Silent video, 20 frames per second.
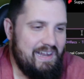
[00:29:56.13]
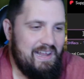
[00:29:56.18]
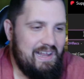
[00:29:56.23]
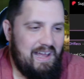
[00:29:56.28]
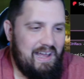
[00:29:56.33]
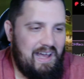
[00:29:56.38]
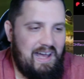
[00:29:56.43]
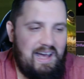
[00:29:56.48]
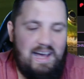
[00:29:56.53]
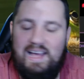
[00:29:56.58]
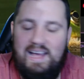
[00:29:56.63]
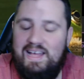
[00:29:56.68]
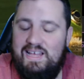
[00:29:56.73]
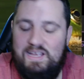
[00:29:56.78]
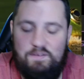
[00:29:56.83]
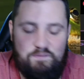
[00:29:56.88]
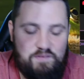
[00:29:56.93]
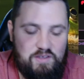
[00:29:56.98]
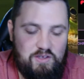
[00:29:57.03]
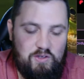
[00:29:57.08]

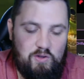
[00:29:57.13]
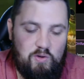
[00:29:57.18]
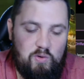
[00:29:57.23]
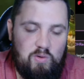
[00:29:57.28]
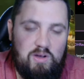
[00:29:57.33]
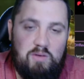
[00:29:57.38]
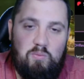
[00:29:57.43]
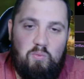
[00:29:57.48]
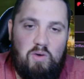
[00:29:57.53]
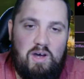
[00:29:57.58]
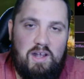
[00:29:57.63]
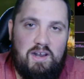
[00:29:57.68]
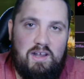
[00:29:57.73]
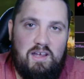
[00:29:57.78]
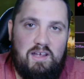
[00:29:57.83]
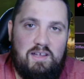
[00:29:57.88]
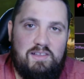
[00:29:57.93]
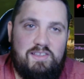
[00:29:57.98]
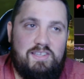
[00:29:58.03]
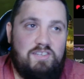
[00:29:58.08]
If you want
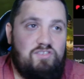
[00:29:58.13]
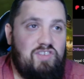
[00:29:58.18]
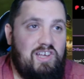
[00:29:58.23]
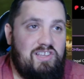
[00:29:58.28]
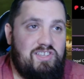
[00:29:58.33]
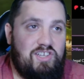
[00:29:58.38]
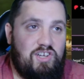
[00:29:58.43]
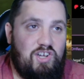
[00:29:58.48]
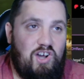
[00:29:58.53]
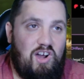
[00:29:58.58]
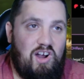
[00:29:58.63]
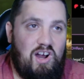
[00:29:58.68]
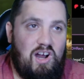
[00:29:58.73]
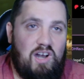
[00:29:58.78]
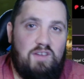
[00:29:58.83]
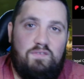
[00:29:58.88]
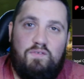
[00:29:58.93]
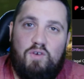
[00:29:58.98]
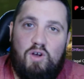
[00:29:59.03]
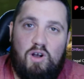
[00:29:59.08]
to suggest a
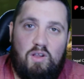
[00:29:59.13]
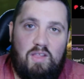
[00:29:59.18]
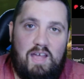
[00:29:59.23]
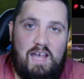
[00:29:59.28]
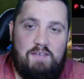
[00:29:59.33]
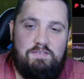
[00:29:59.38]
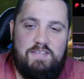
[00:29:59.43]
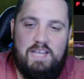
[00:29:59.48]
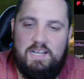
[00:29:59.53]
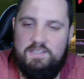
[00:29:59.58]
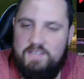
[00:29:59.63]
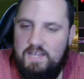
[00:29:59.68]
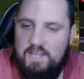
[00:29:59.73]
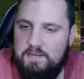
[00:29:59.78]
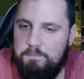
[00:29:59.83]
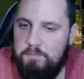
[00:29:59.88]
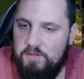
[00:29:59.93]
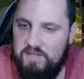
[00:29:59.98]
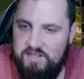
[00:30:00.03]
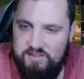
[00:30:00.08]
card for our live deck
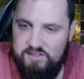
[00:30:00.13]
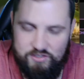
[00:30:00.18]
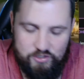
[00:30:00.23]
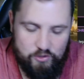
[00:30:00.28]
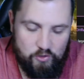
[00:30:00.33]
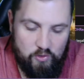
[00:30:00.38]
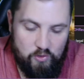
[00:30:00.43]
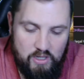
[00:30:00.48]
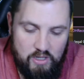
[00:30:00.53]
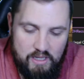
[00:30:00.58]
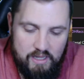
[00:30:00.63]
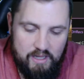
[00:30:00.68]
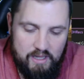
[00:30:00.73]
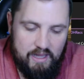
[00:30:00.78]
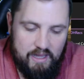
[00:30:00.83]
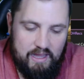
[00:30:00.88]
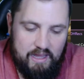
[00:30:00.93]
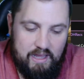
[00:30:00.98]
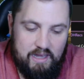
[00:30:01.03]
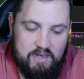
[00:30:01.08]
tech, please do.
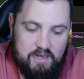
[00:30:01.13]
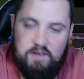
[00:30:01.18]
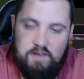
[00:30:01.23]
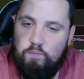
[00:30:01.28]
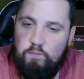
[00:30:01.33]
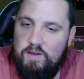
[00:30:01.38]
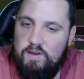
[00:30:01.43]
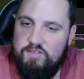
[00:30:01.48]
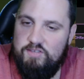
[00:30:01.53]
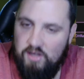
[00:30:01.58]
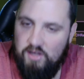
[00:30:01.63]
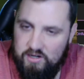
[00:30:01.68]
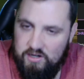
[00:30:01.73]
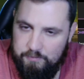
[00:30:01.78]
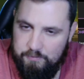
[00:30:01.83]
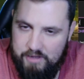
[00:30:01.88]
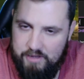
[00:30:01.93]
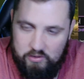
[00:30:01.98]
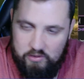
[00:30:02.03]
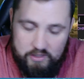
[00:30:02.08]
And if we talk about it